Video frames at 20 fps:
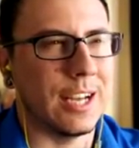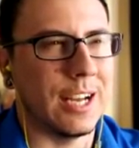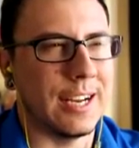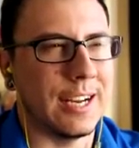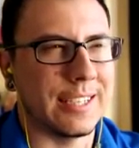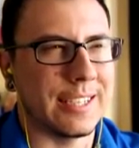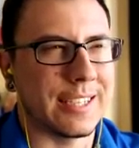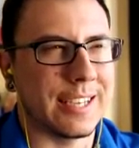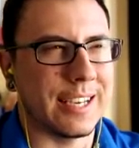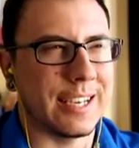
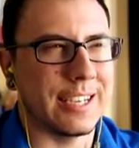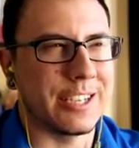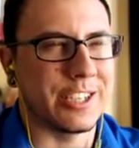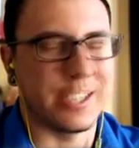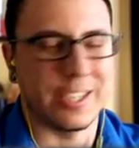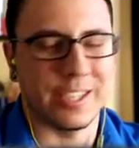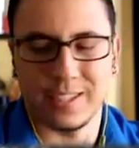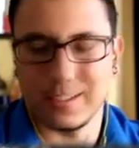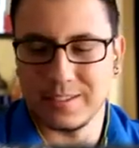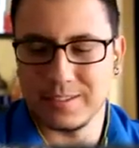kind of
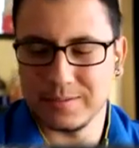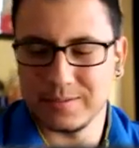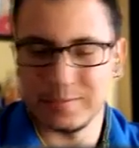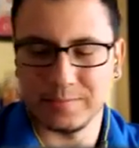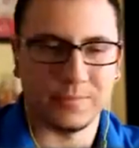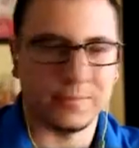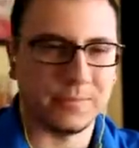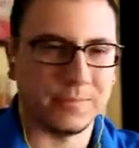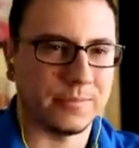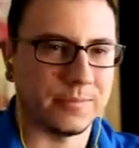sketchy. With my car.
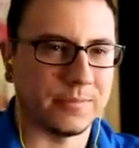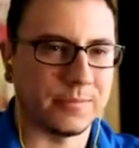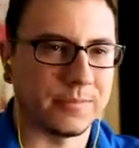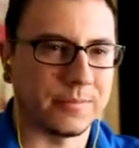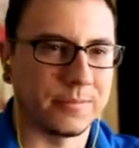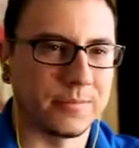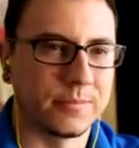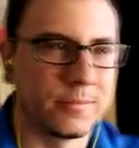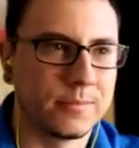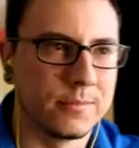
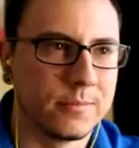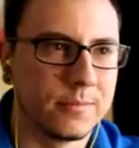His